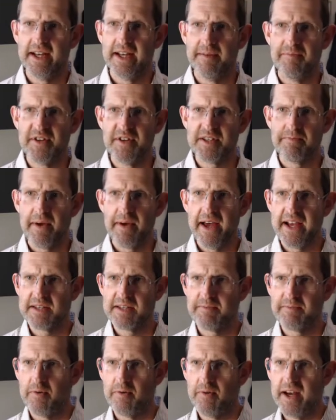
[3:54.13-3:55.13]
The SPY
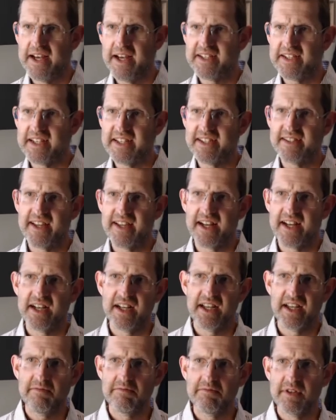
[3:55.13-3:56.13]
has been rising
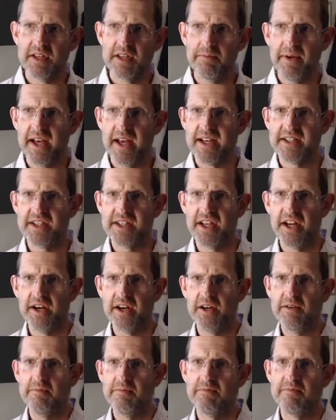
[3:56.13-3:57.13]
steadily in the past
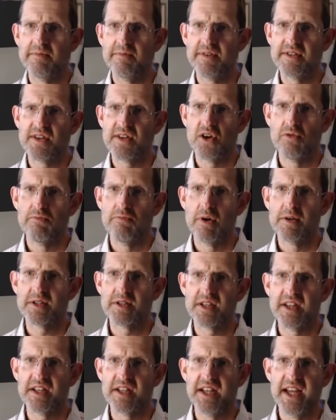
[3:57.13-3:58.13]
year, so
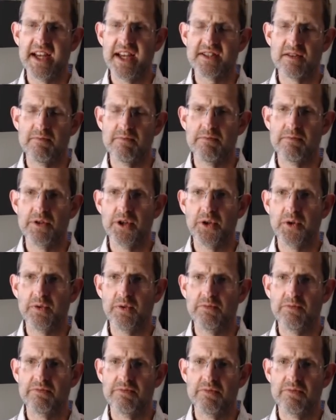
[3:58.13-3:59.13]
most of the days are
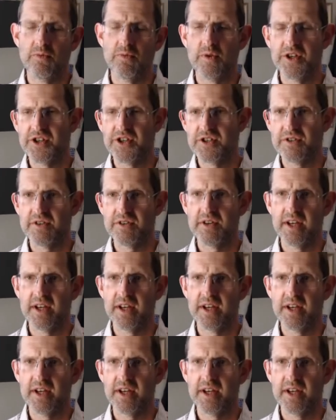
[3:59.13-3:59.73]
blue, which